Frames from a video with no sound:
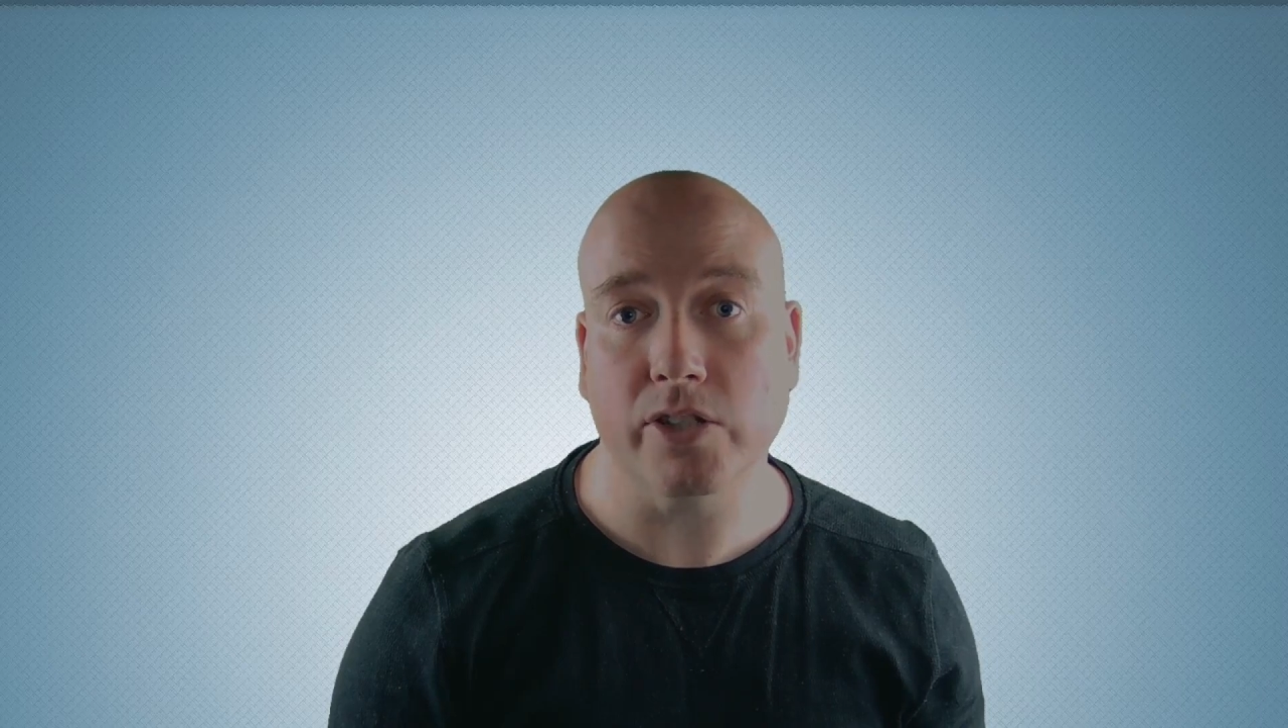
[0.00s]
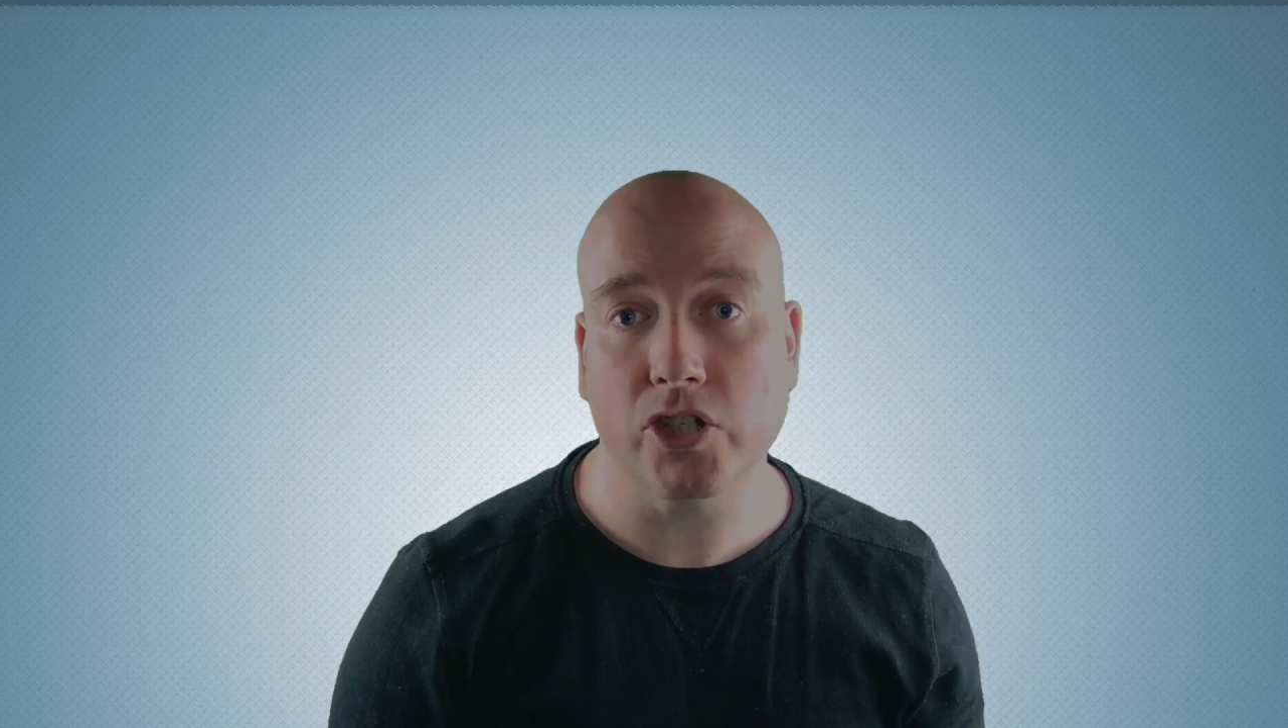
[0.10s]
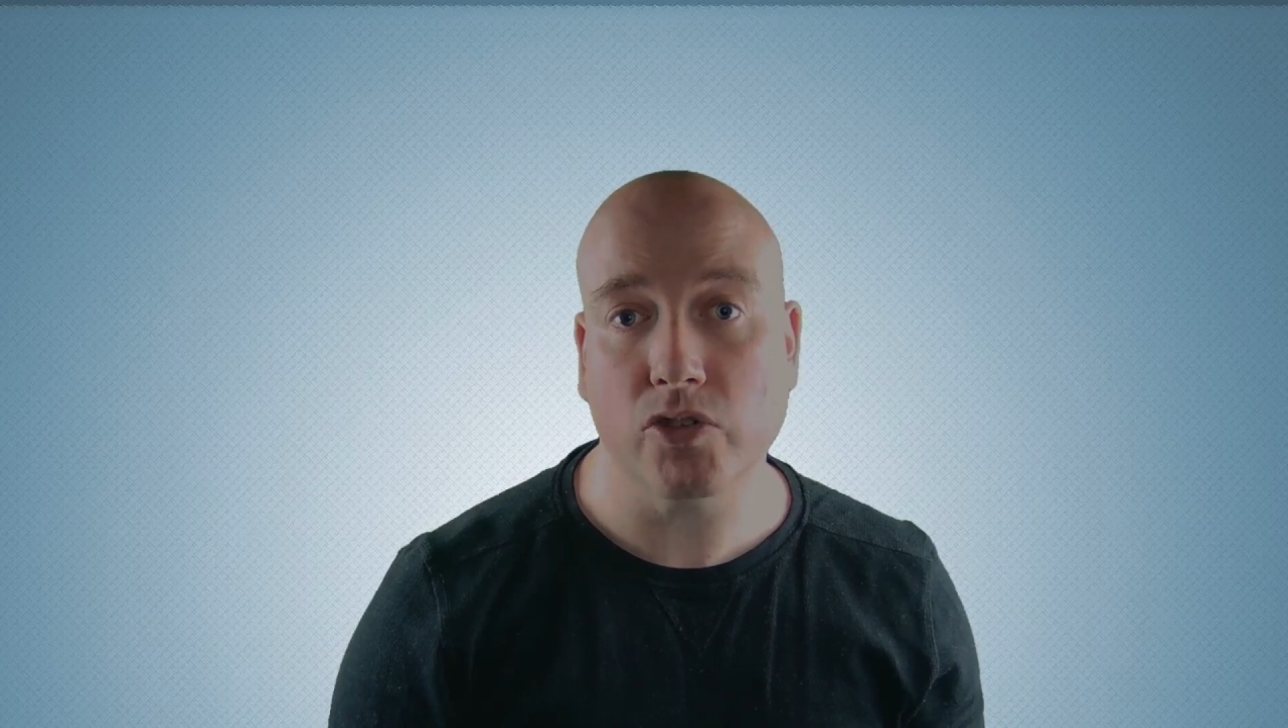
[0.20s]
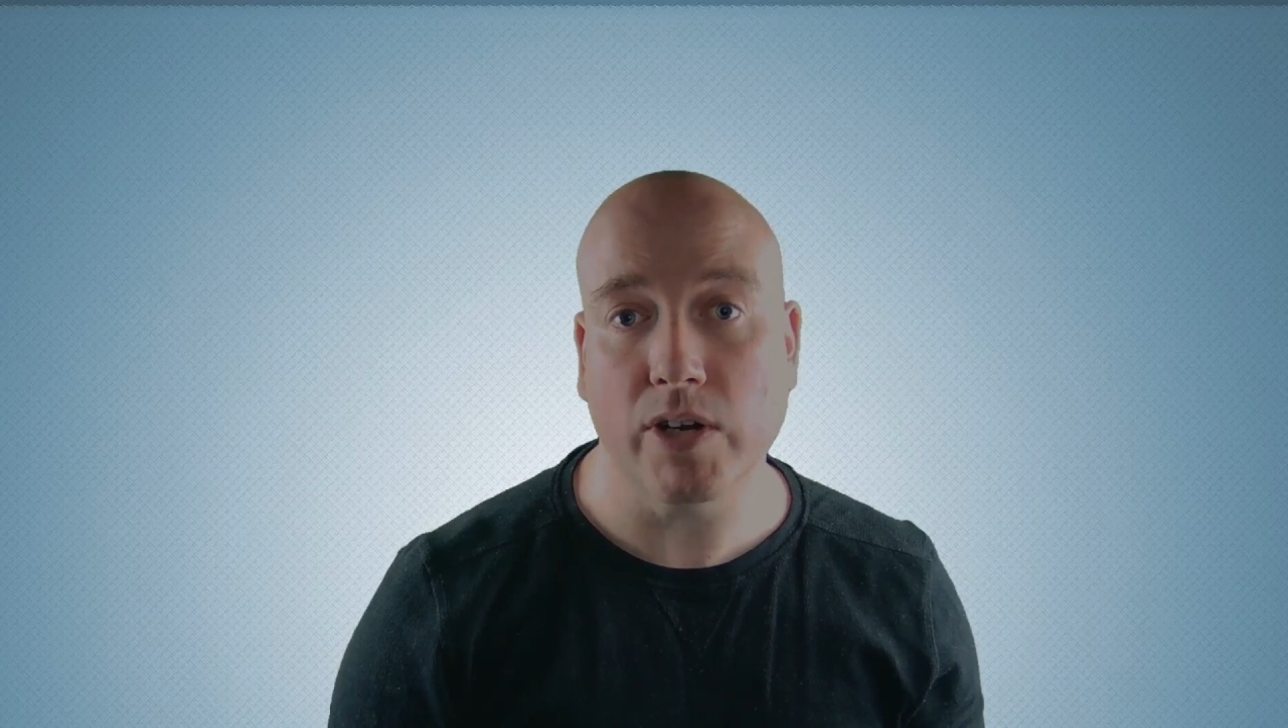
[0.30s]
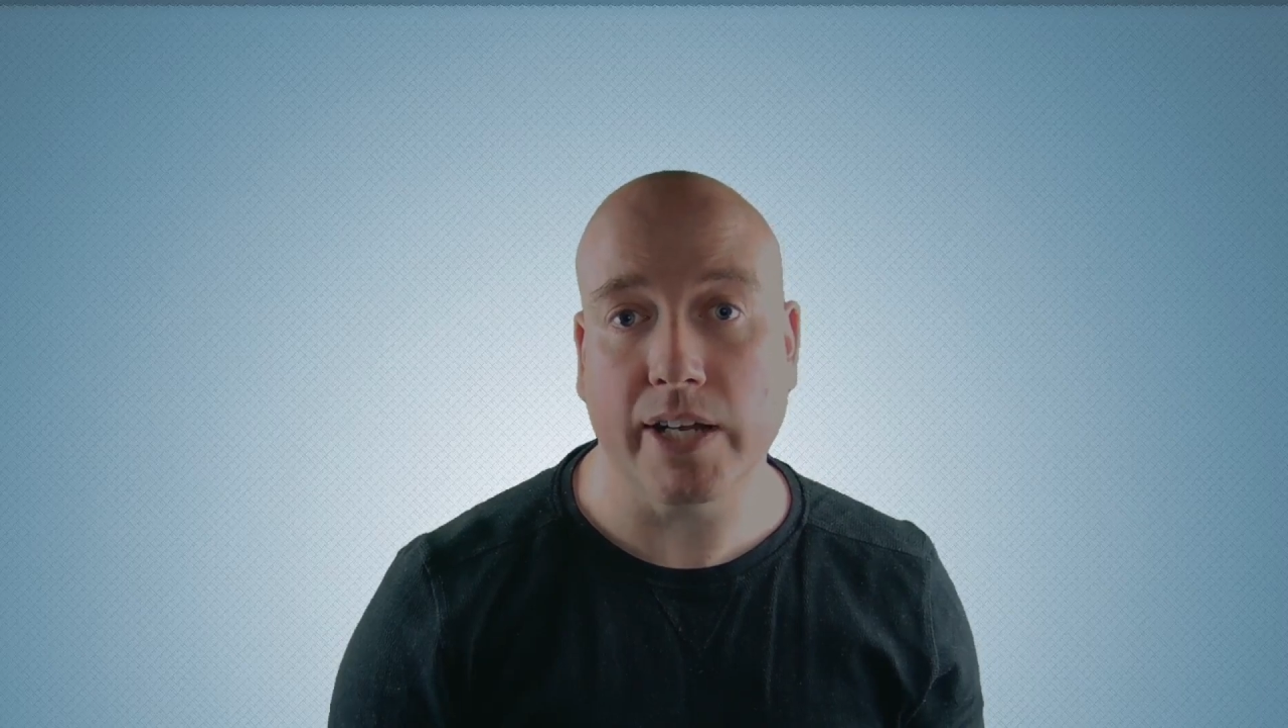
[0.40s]

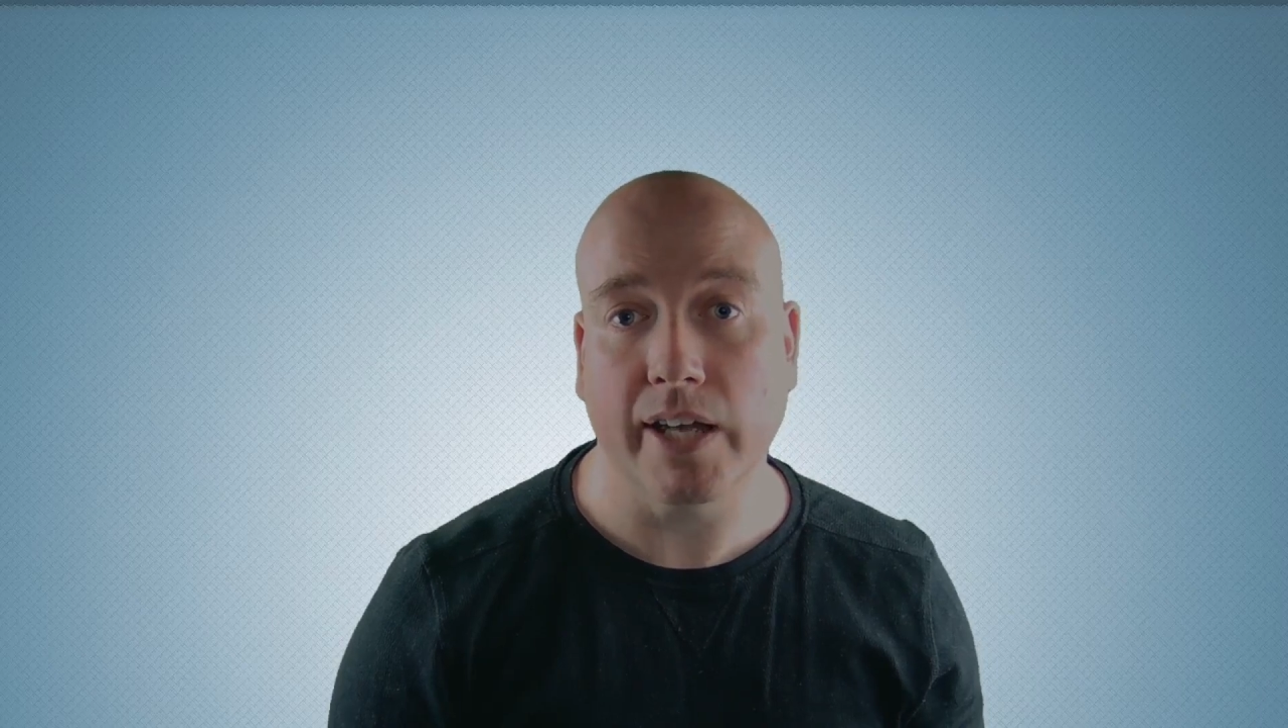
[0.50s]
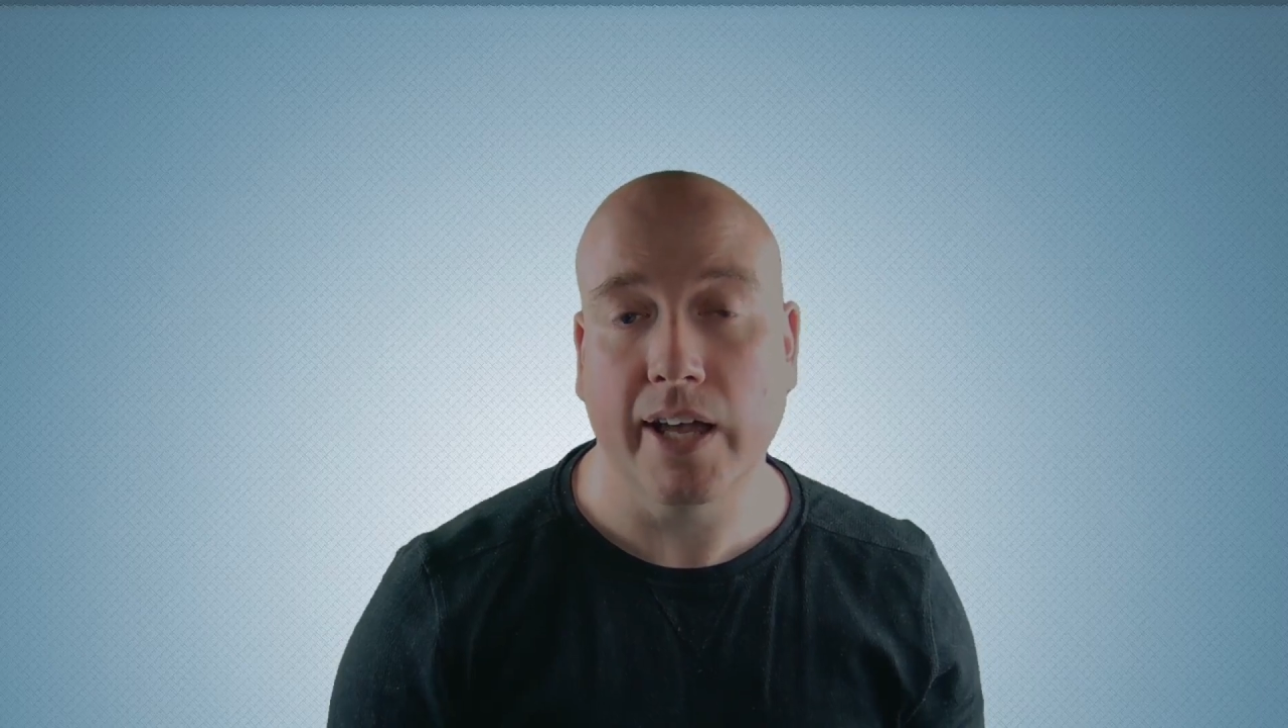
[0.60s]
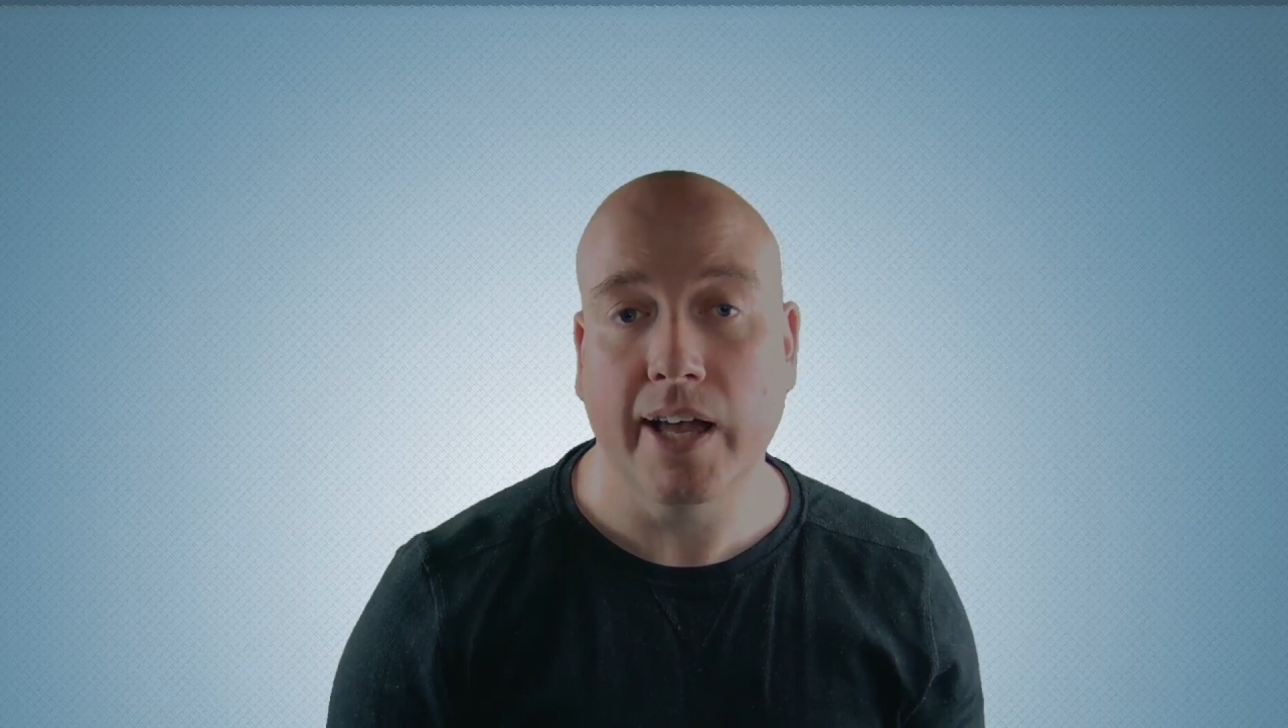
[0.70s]
shrink